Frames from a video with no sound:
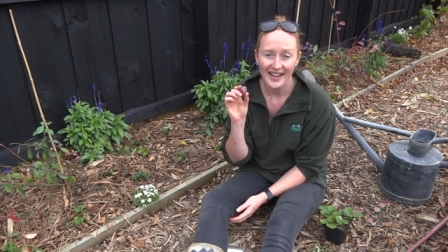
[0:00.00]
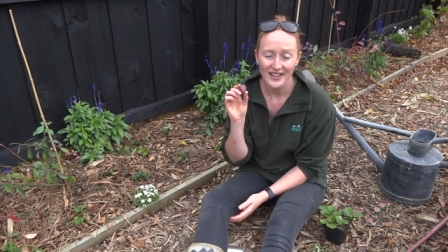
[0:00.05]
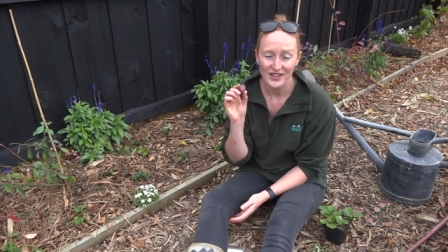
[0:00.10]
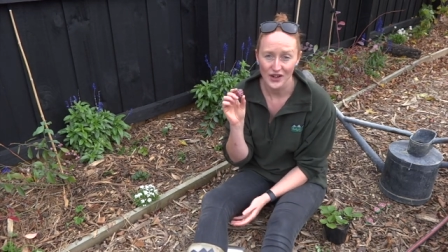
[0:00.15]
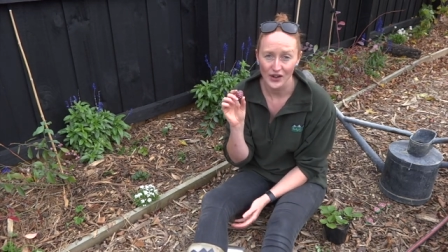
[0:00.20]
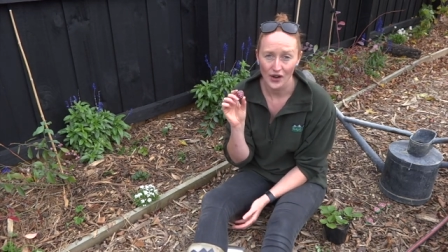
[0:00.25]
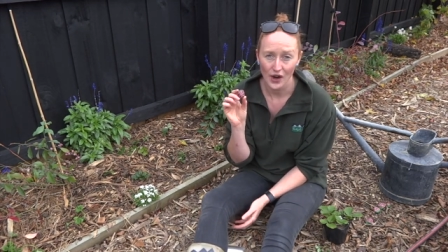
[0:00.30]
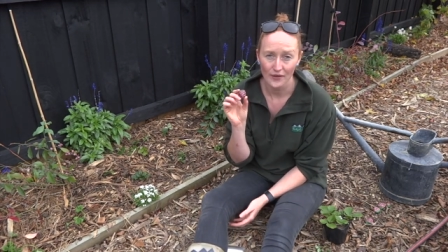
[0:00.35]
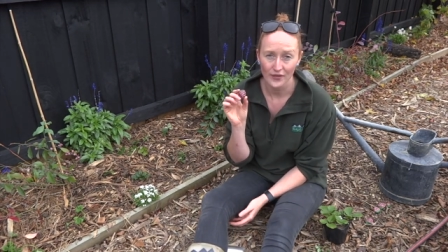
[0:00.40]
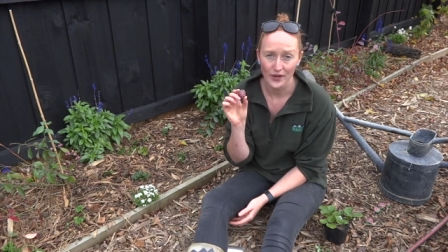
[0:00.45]

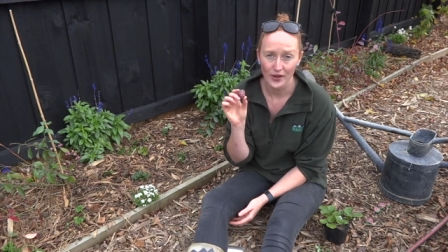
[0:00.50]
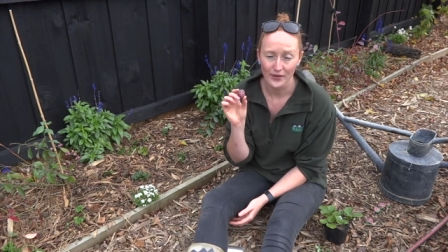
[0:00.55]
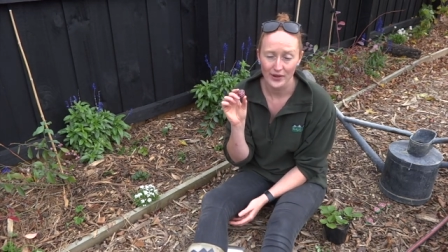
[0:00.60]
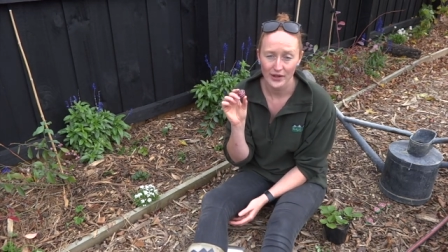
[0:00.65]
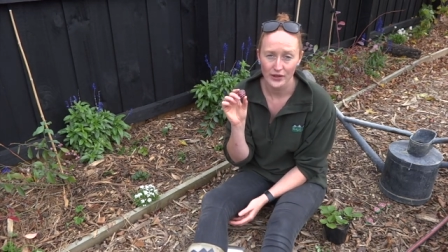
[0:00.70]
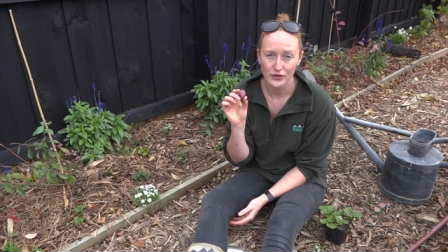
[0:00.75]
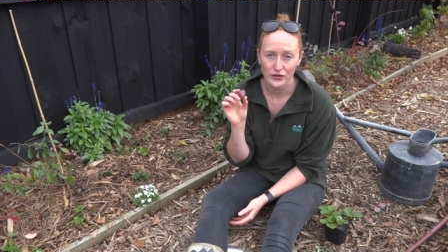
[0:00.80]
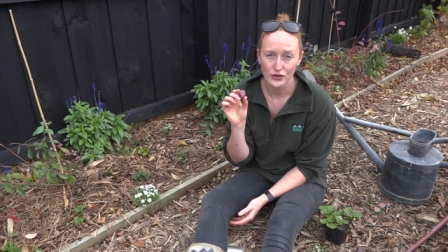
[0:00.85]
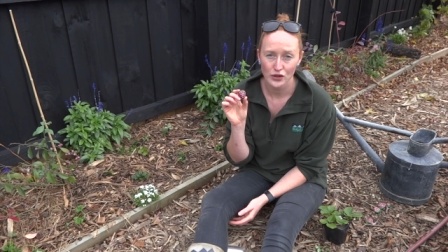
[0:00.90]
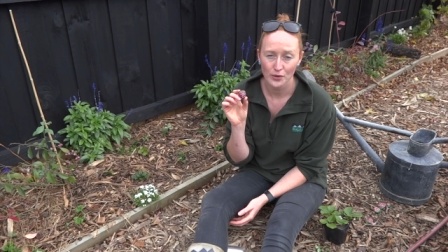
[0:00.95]
Don't go for your
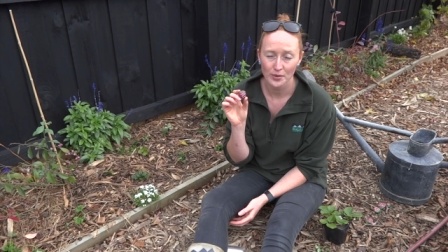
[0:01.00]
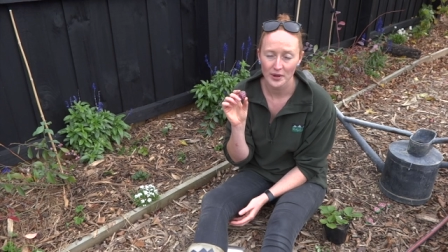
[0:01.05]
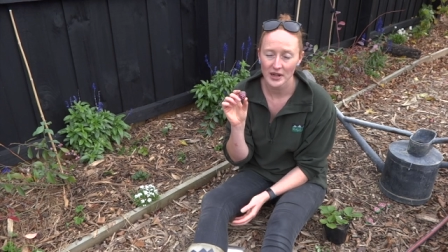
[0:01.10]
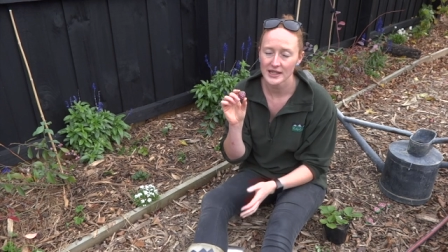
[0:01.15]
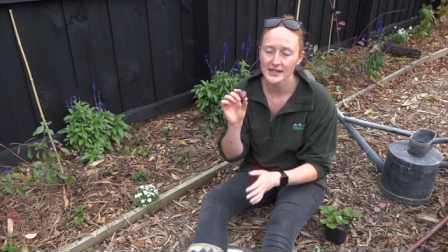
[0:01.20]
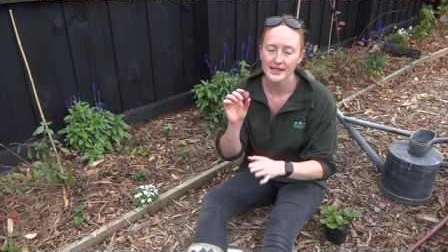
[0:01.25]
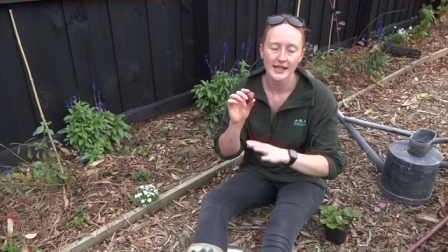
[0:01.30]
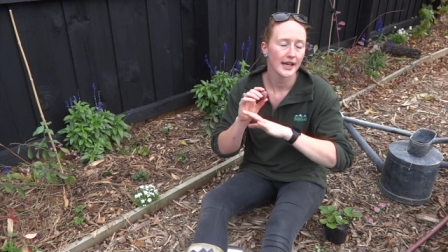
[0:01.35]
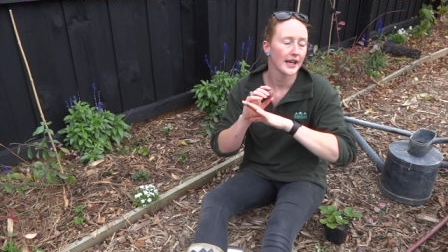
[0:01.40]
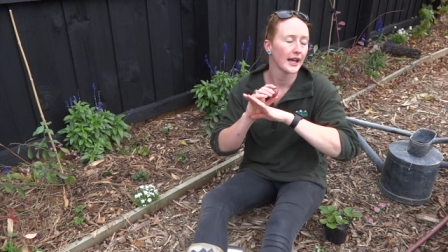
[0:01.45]
real
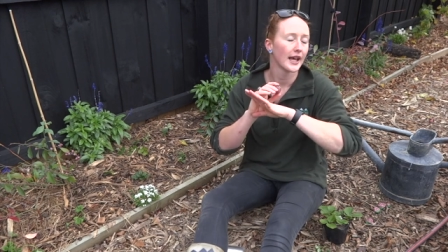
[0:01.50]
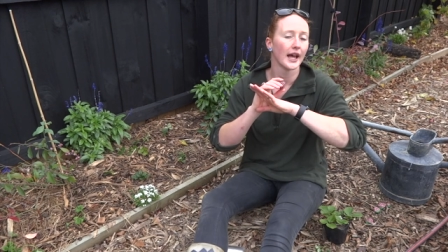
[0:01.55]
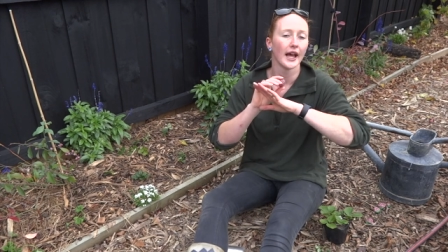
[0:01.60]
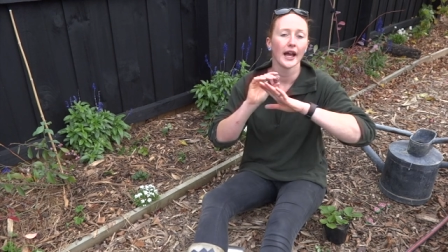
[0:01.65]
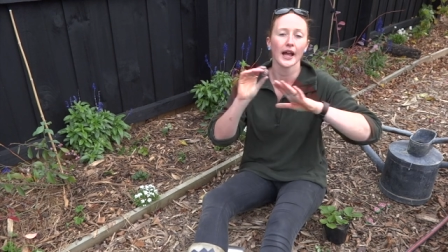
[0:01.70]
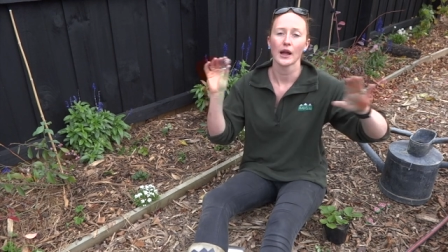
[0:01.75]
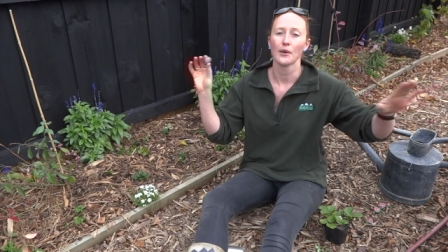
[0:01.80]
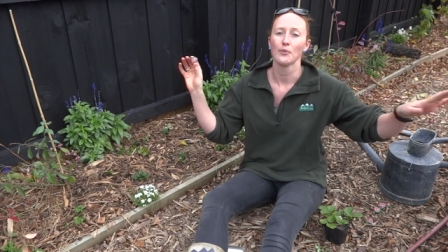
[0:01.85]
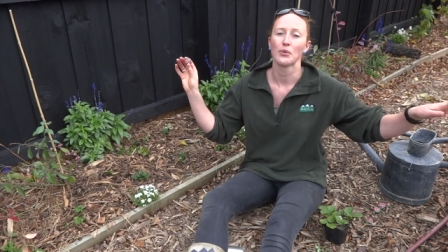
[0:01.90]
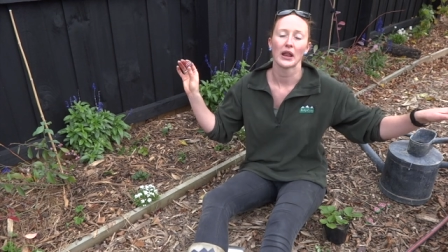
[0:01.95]
strawberries.
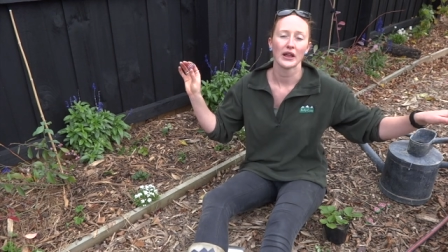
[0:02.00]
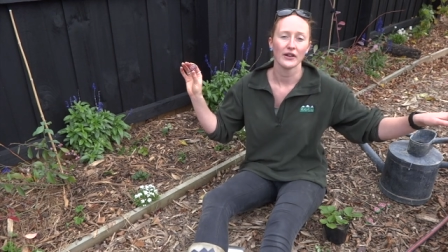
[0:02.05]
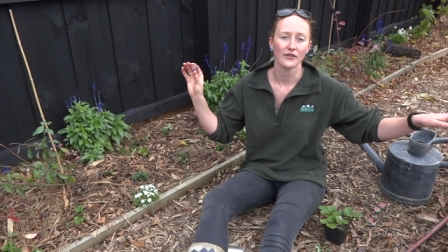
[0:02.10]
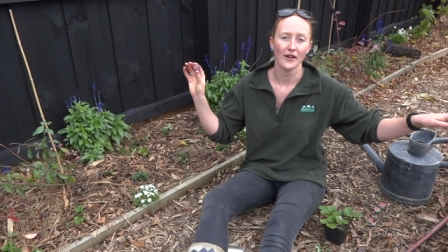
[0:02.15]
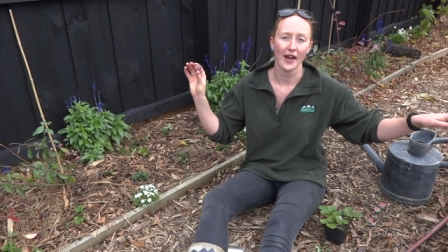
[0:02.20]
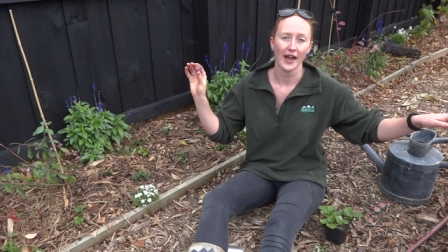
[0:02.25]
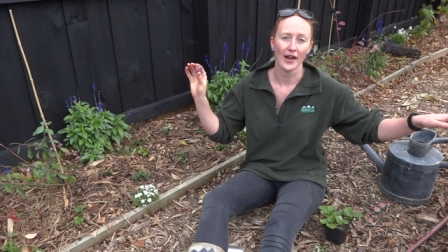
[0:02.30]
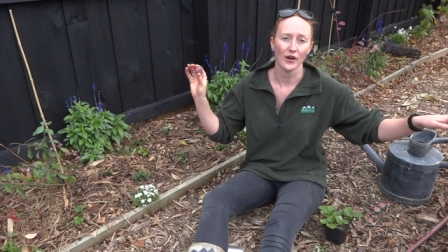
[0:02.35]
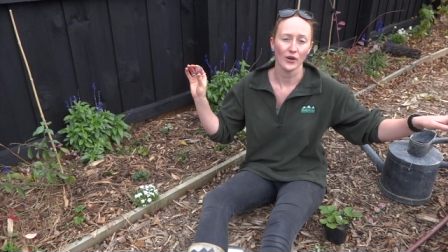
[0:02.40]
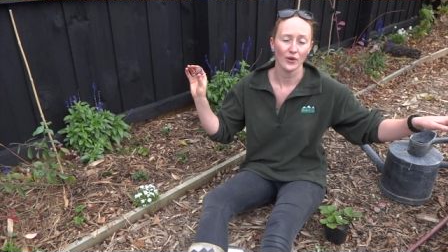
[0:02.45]
Complete
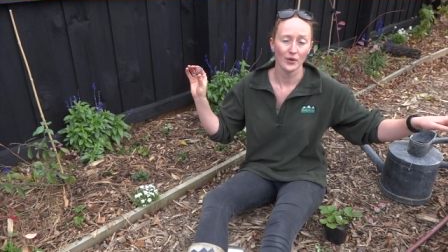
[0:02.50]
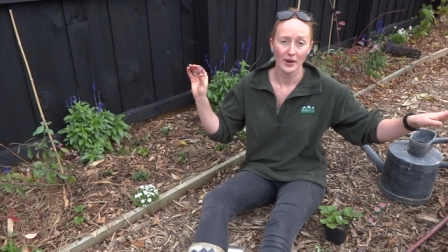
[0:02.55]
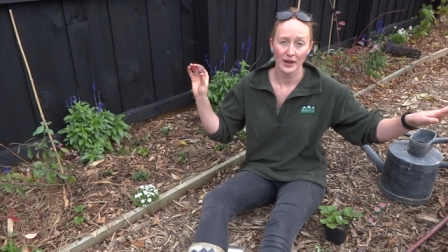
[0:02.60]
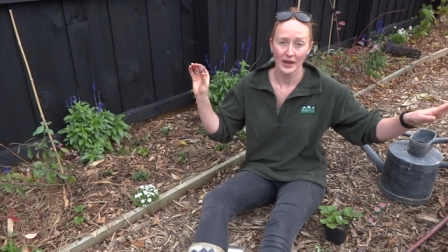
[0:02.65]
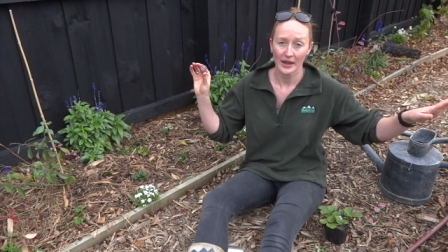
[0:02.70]
fail.